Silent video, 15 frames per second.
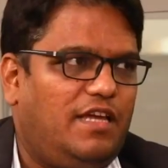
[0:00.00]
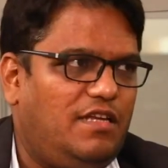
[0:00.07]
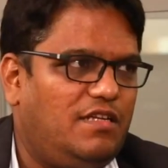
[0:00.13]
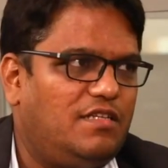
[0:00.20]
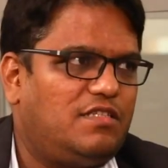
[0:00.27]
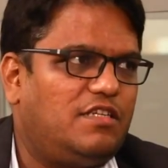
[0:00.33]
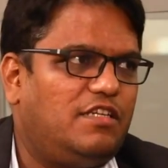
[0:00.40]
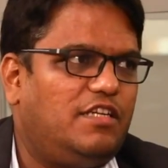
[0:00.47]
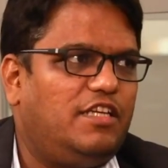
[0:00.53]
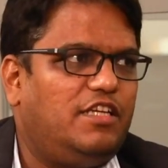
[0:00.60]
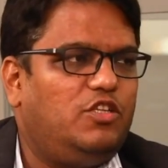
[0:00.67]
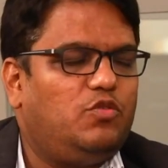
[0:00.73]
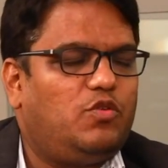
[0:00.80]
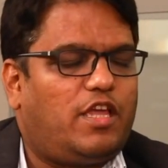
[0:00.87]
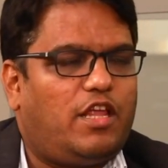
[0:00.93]
In a city,
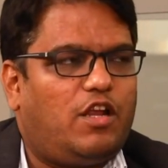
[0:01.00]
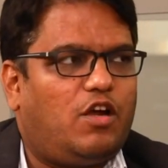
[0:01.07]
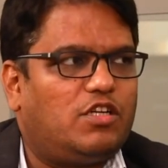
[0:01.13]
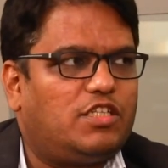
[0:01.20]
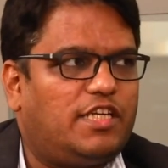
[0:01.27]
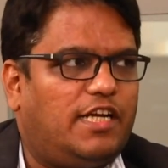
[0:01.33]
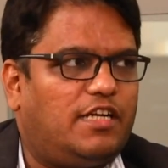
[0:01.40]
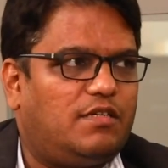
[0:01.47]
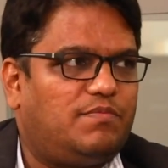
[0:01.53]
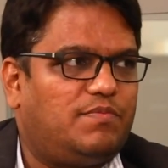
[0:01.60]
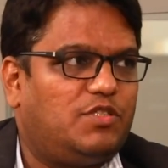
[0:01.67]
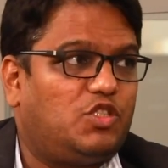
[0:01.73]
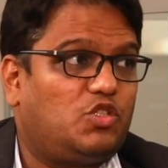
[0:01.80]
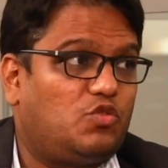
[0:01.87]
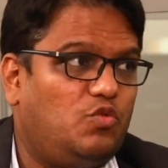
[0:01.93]
you cannot set up
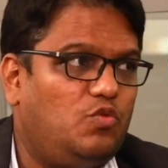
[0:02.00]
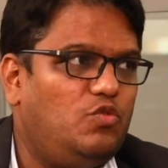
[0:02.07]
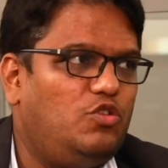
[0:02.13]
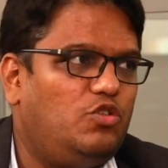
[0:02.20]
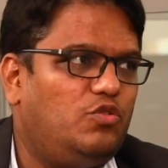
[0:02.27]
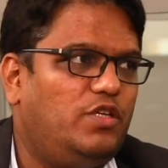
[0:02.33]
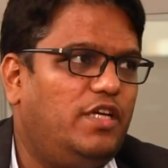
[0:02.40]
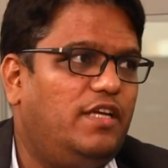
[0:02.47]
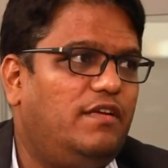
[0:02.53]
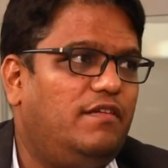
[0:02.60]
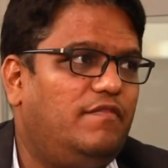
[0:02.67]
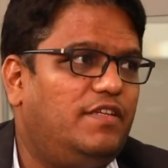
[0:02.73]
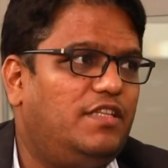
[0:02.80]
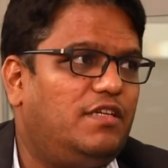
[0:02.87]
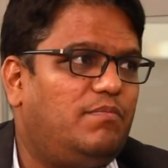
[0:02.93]
a school today
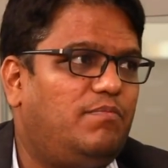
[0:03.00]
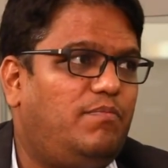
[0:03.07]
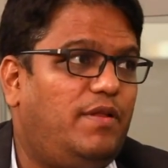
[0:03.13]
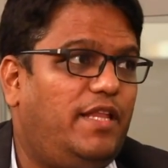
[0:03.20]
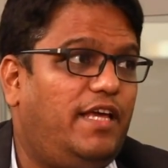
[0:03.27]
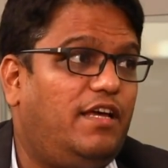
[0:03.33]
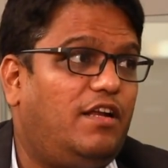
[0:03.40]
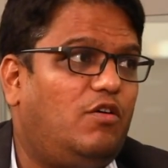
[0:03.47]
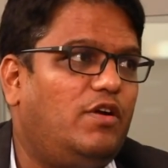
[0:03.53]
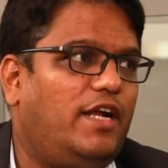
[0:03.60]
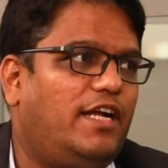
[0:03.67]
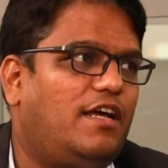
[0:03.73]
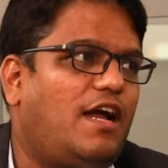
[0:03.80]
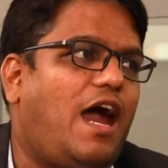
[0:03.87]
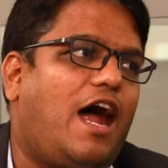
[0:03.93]
with a playground
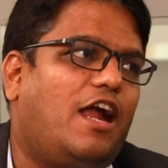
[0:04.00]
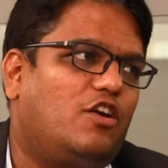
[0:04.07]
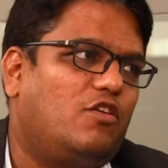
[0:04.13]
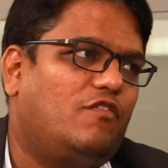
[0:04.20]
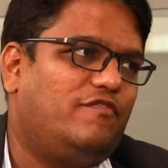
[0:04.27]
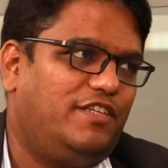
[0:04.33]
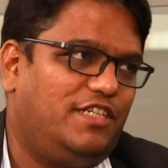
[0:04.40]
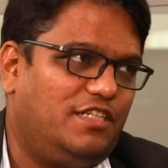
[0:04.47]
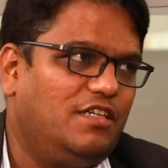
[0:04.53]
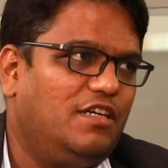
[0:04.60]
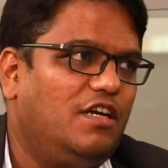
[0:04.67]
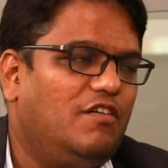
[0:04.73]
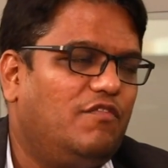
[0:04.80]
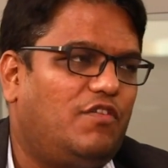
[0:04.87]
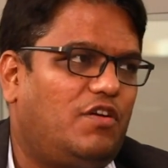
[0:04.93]
at the heart of it,
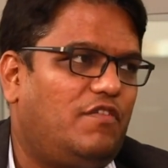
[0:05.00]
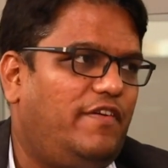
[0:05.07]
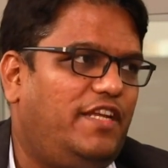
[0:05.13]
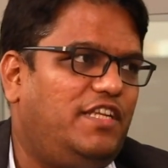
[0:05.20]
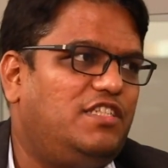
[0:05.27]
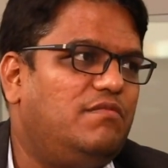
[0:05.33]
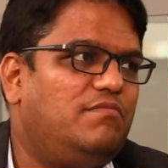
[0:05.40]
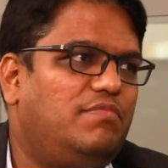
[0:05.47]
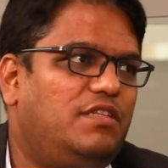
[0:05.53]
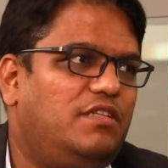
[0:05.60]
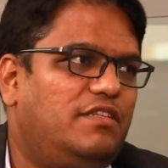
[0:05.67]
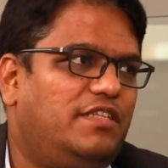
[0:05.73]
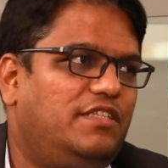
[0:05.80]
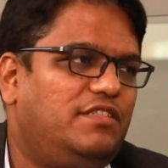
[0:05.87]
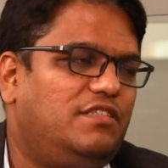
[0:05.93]
for a very simple
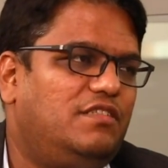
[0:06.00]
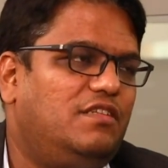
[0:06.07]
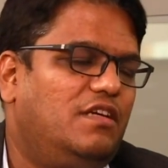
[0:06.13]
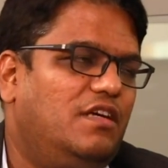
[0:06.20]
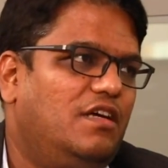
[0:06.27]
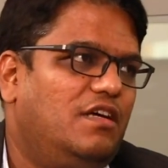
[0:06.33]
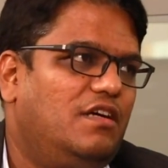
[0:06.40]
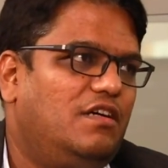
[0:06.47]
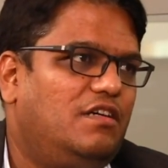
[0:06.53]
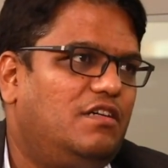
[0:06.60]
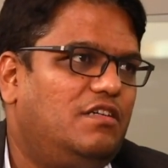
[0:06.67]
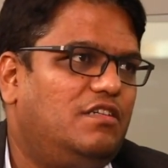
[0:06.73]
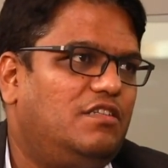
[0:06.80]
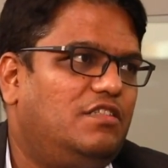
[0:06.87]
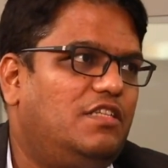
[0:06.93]
reason.
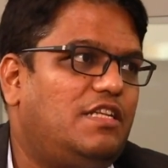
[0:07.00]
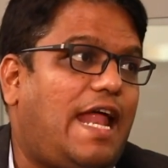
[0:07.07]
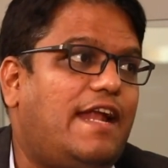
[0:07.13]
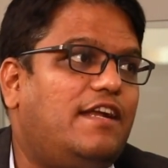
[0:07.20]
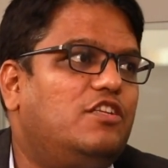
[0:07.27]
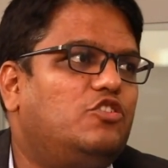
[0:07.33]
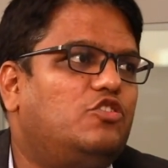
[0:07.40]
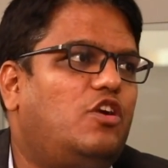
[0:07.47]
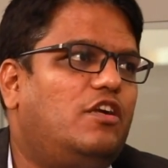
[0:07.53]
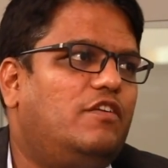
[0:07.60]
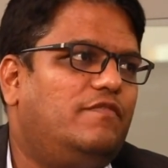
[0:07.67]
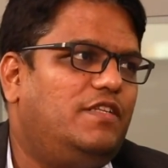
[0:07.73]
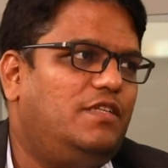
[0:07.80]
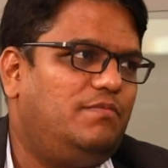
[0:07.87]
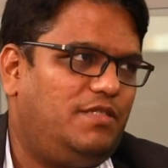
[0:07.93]
The land is not
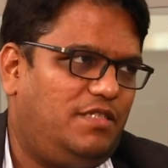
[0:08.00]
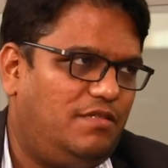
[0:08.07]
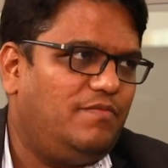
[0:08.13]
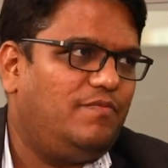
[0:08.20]
available.